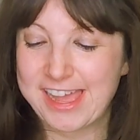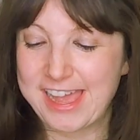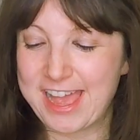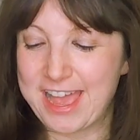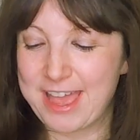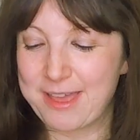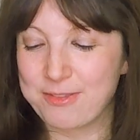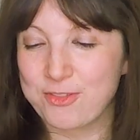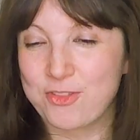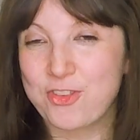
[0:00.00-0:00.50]

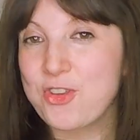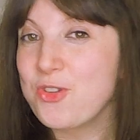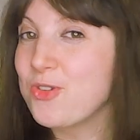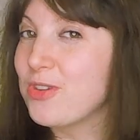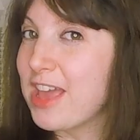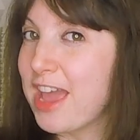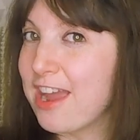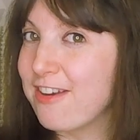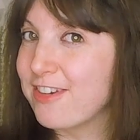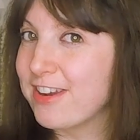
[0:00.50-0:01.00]
The two
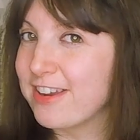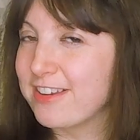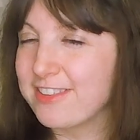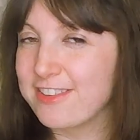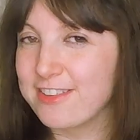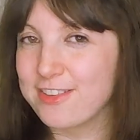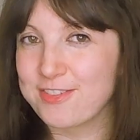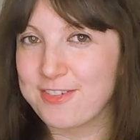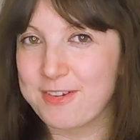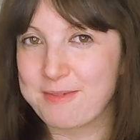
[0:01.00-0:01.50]

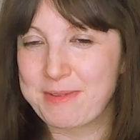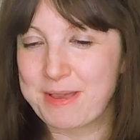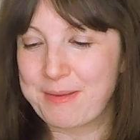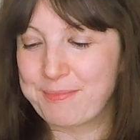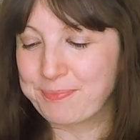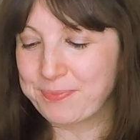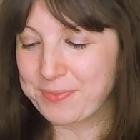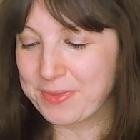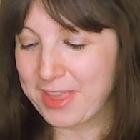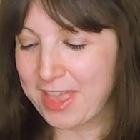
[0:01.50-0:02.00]
characters from it.
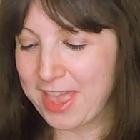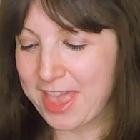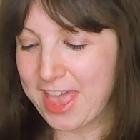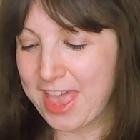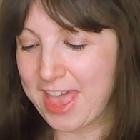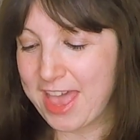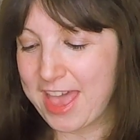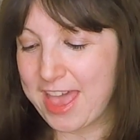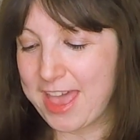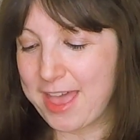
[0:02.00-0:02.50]

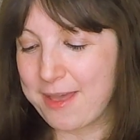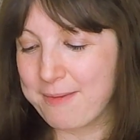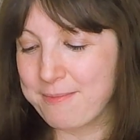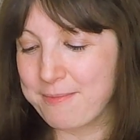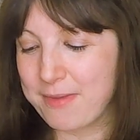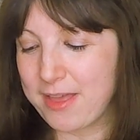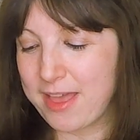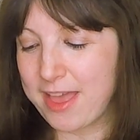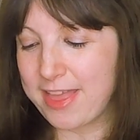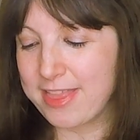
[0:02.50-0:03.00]

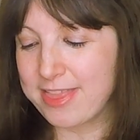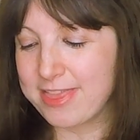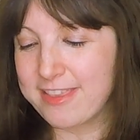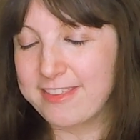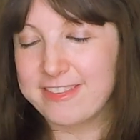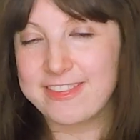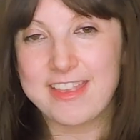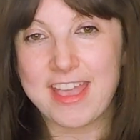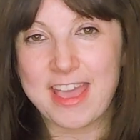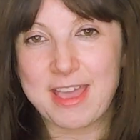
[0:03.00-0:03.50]
And
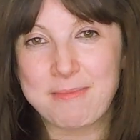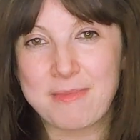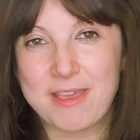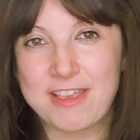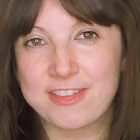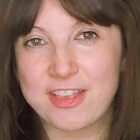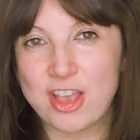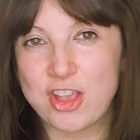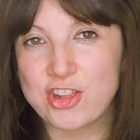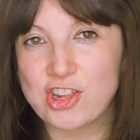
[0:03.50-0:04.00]
this name
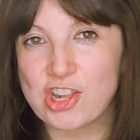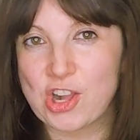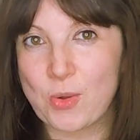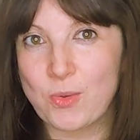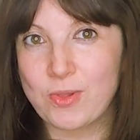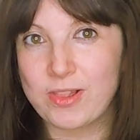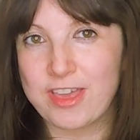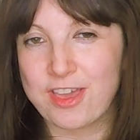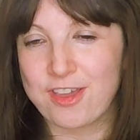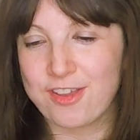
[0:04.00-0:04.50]
is
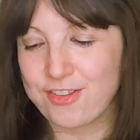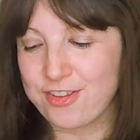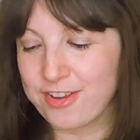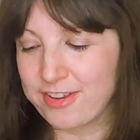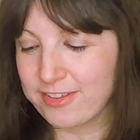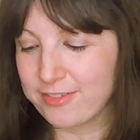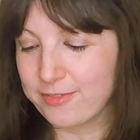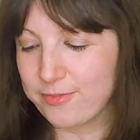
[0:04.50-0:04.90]
Jolyon,